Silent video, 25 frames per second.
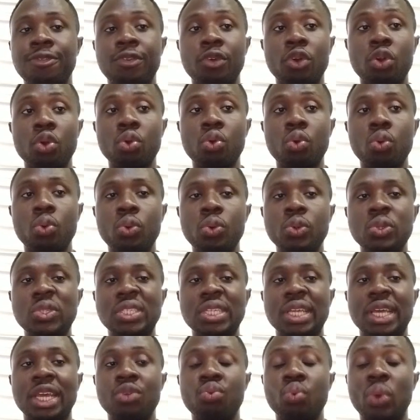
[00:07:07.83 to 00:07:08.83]
4
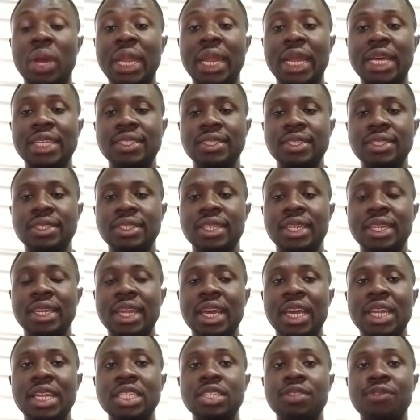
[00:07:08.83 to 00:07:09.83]
goals and 1 assist,
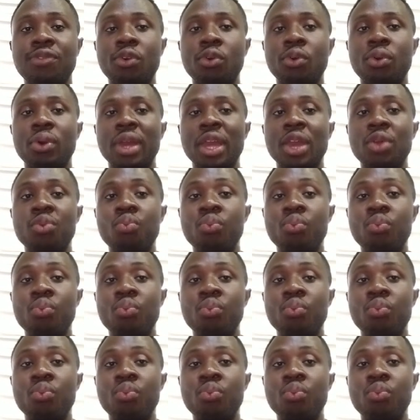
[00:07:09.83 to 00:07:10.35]
and that is for